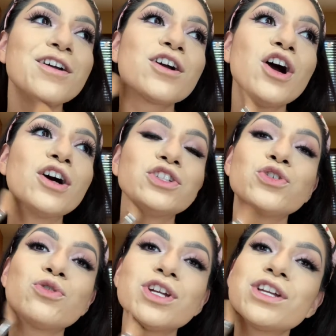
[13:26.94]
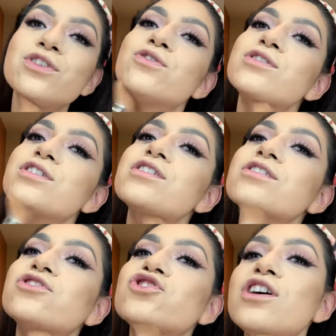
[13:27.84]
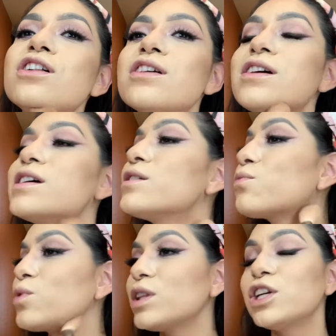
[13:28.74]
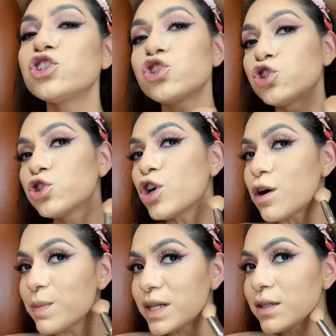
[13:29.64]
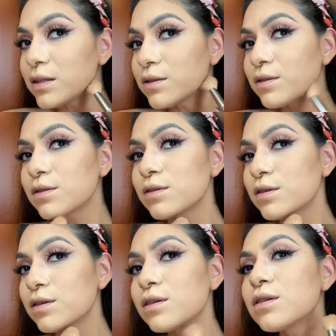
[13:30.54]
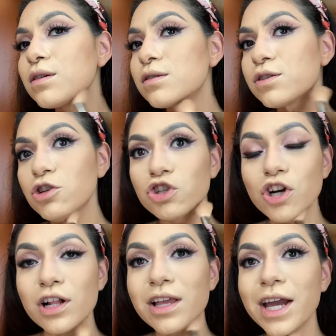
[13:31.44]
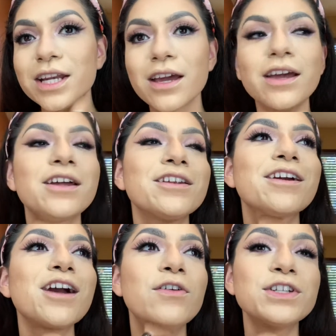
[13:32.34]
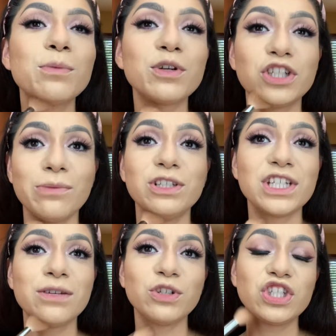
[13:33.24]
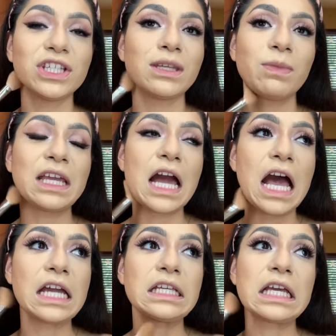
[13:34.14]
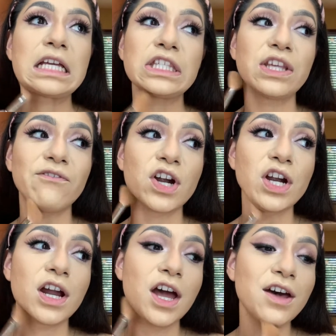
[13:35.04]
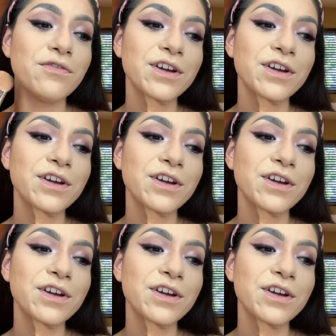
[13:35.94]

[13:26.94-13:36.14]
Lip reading: Contouring your jawline really sharpens your jawline and covers up your double chin, which is something I suffer of.